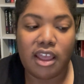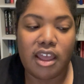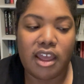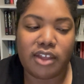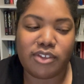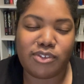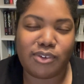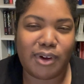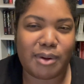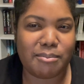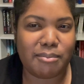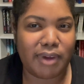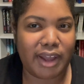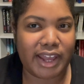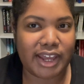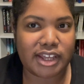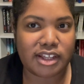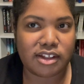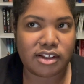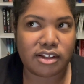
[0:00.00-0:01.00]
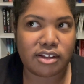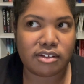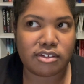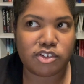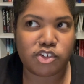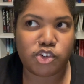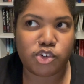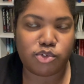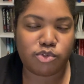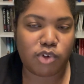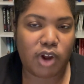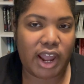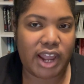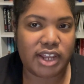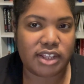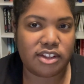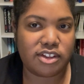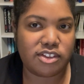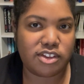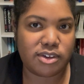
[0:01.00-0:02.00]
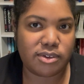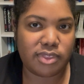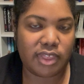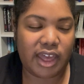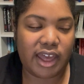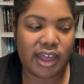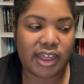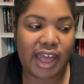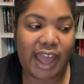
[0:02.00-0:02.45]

And so I might try to do that.